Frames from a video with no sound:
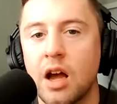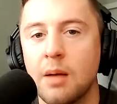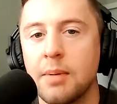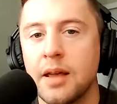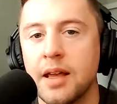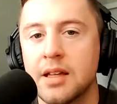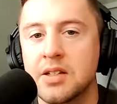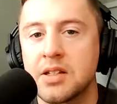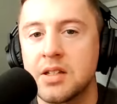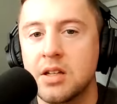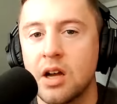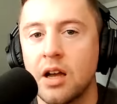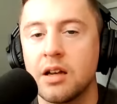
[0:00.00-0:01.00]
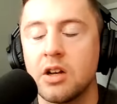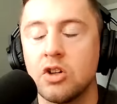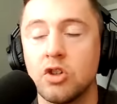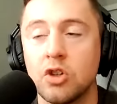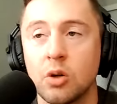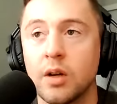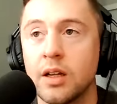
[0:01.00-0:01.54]
Abe has done
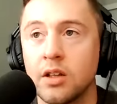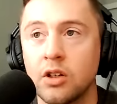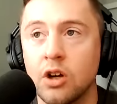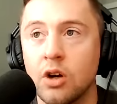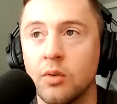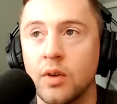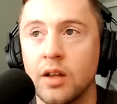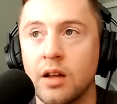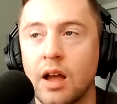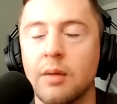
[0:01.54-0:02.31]
during the COVID?